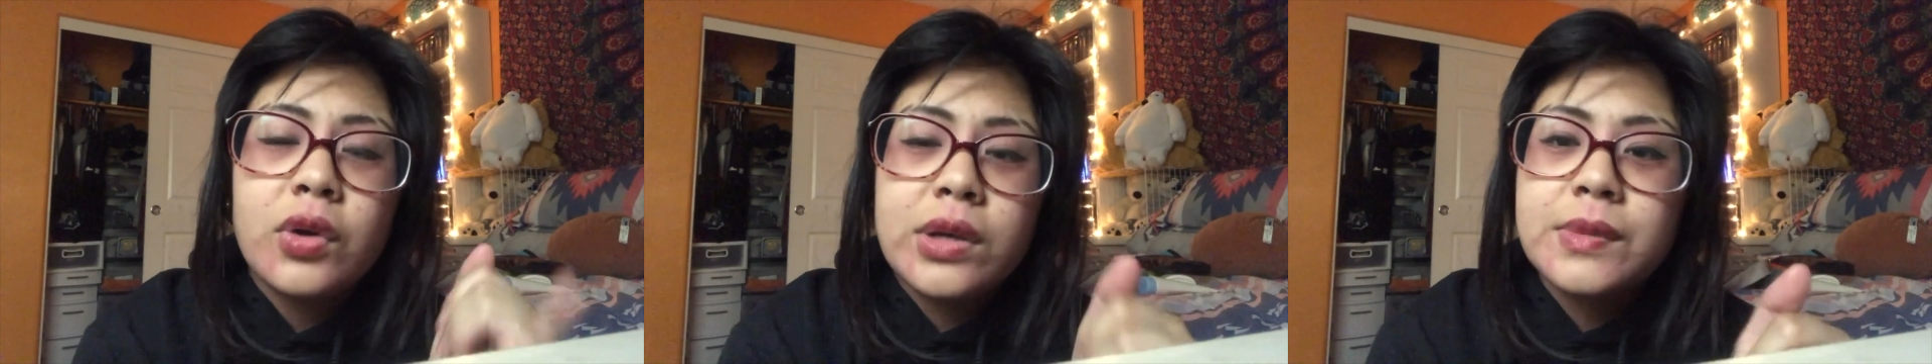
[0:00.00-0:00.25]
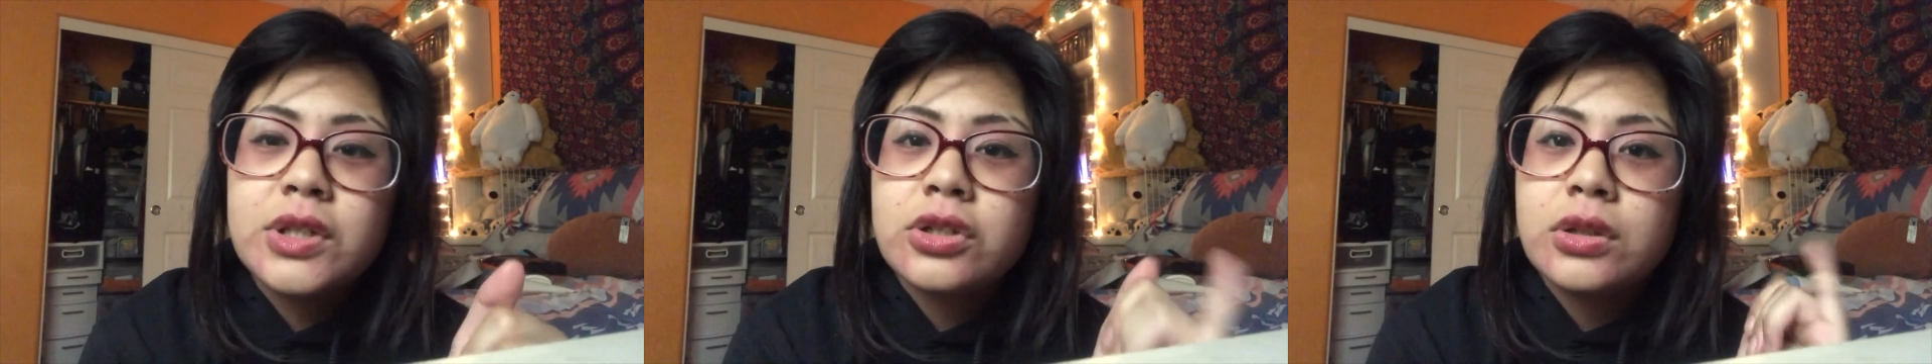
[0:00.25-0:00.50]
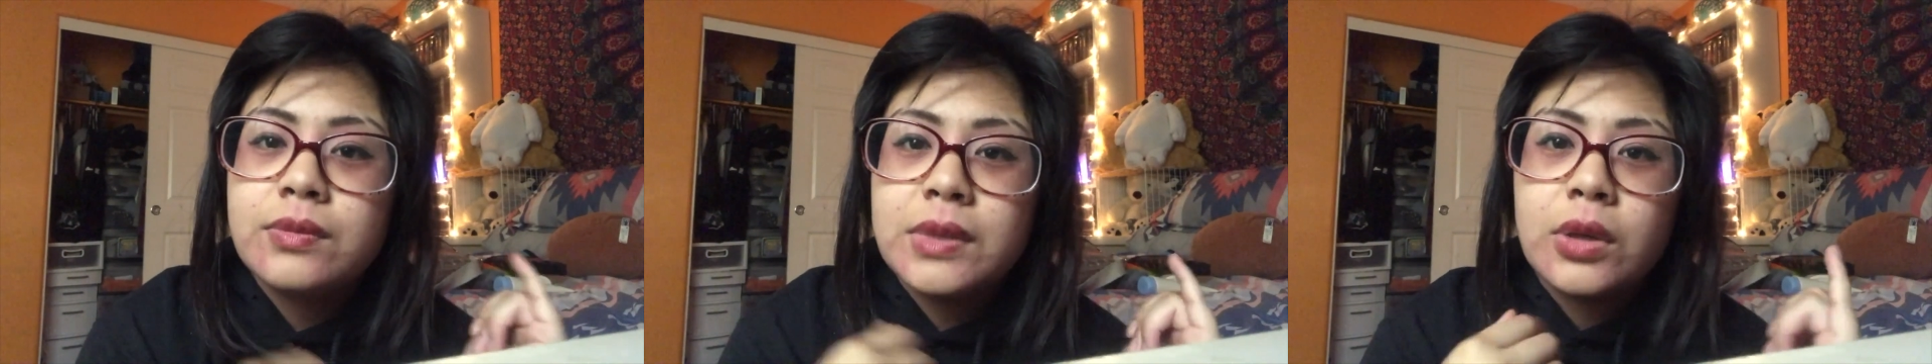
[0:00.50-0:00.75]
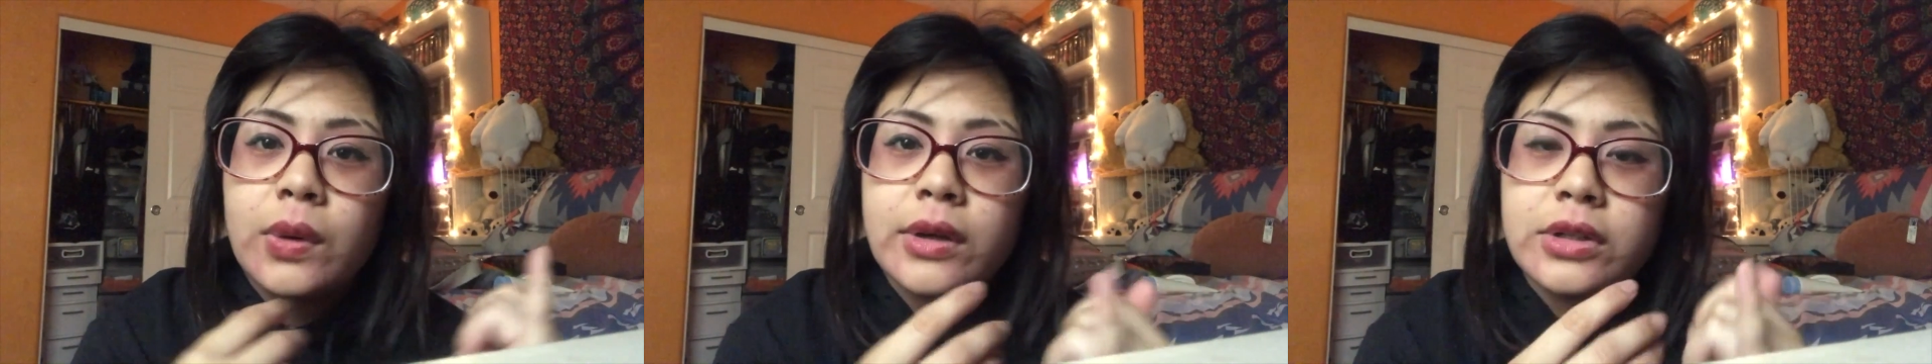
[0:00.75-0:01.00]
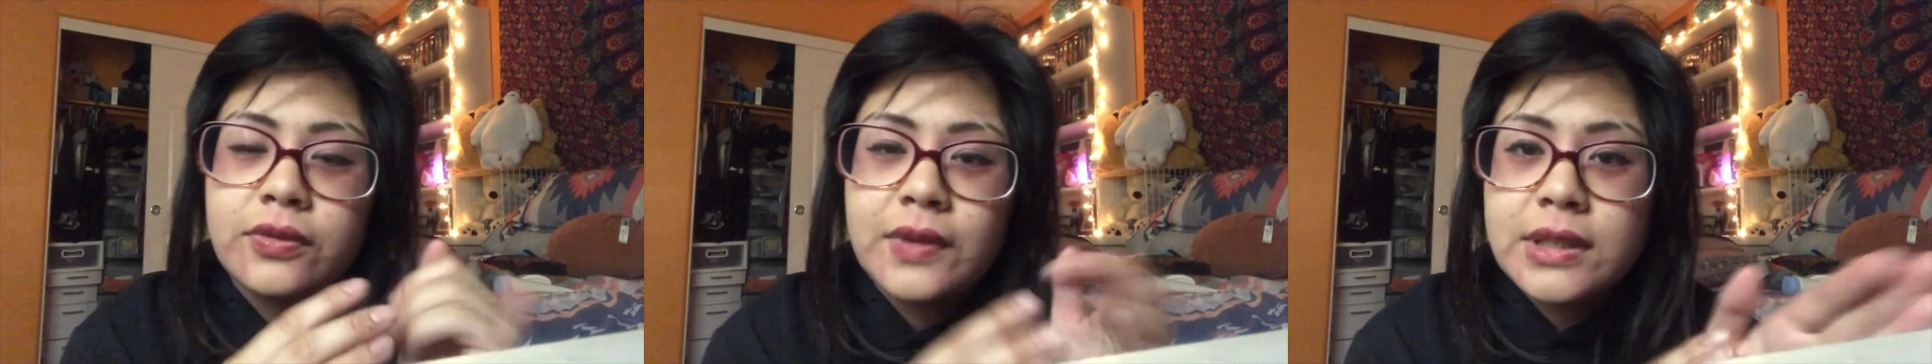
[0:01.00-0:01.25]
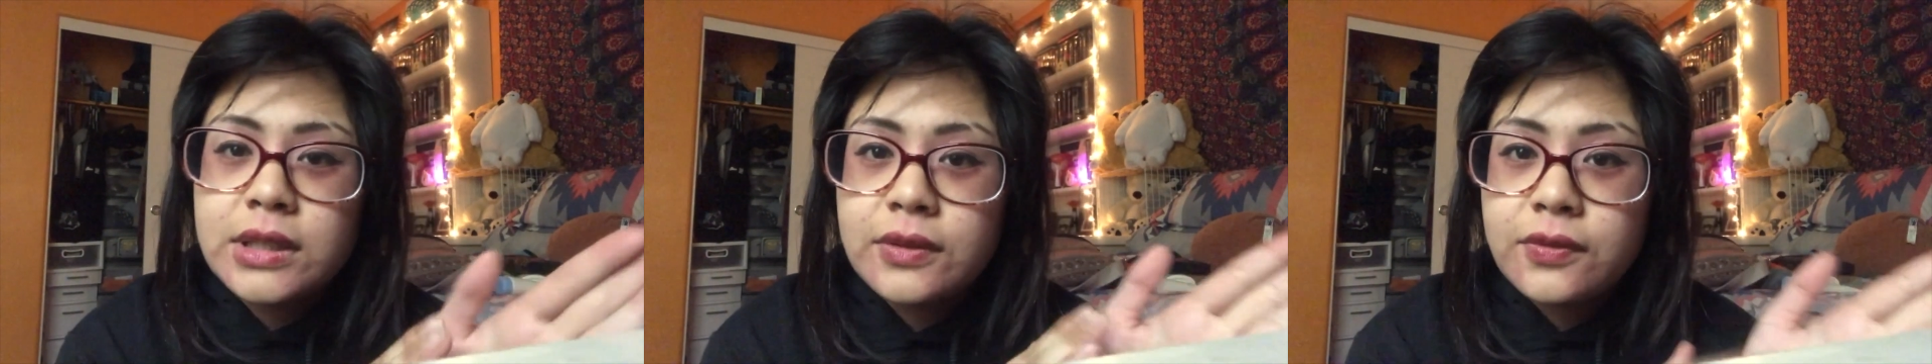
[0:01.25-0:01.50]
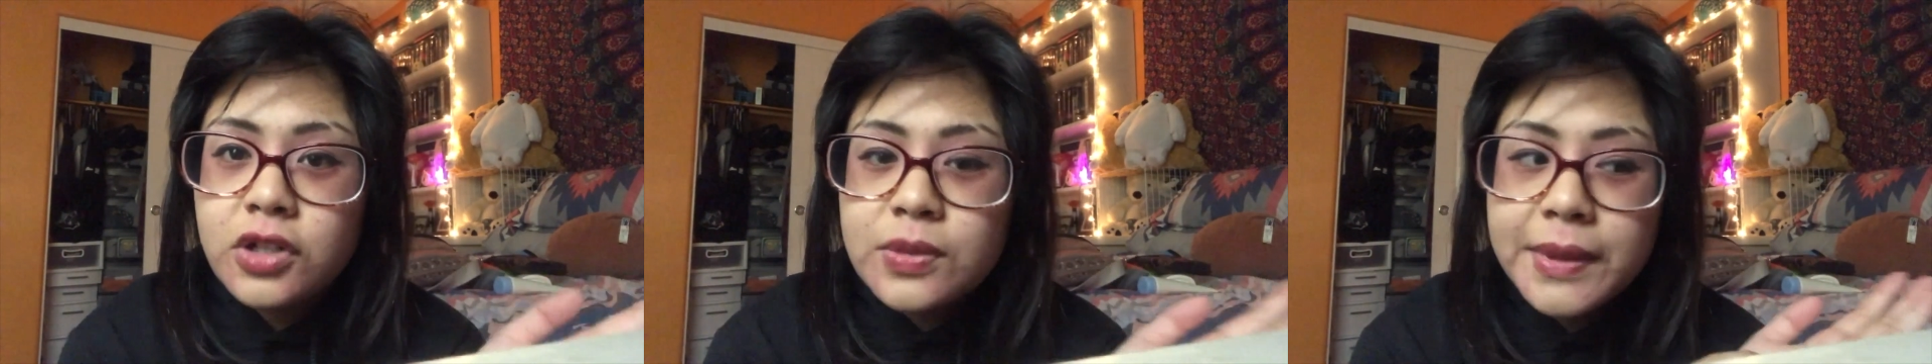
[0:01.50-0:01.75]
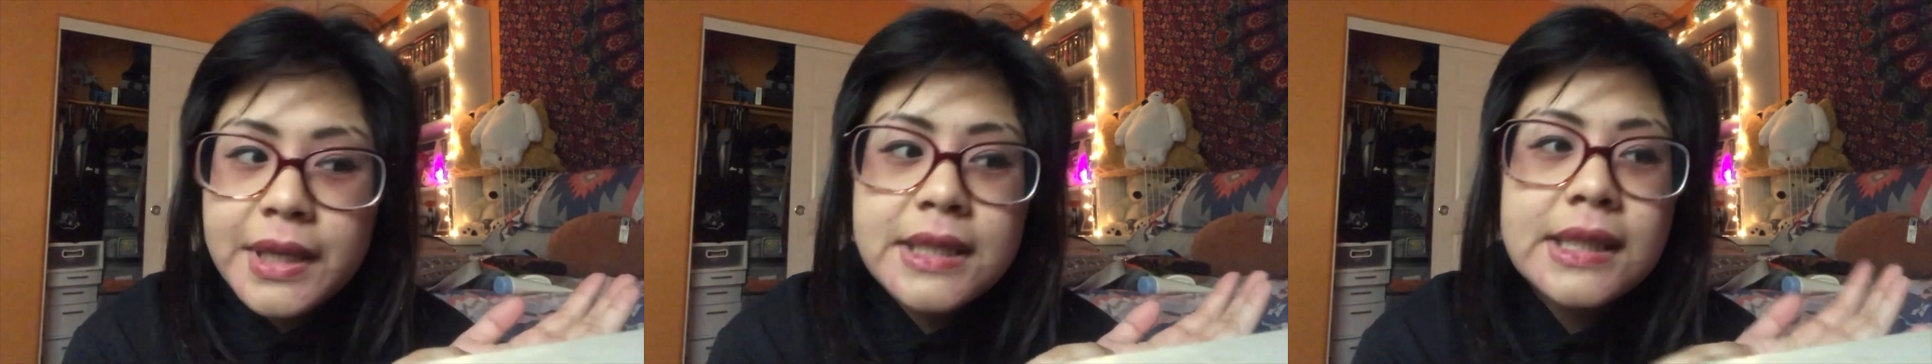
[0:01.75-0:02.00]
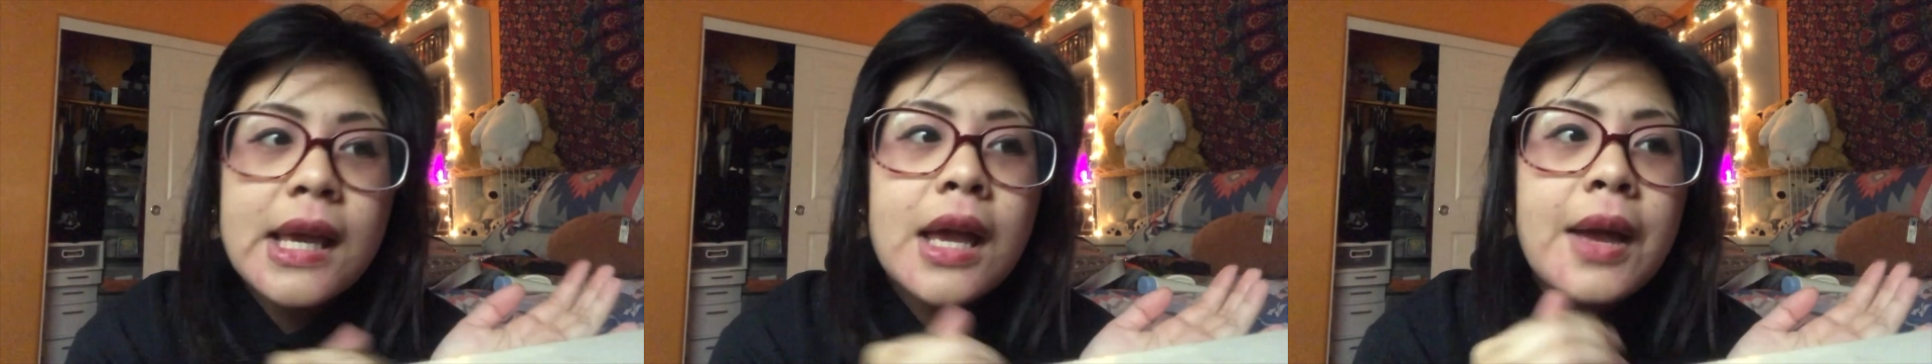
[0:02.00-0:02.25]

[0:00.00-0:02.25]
ointment shouldn't be going on your face in the first place,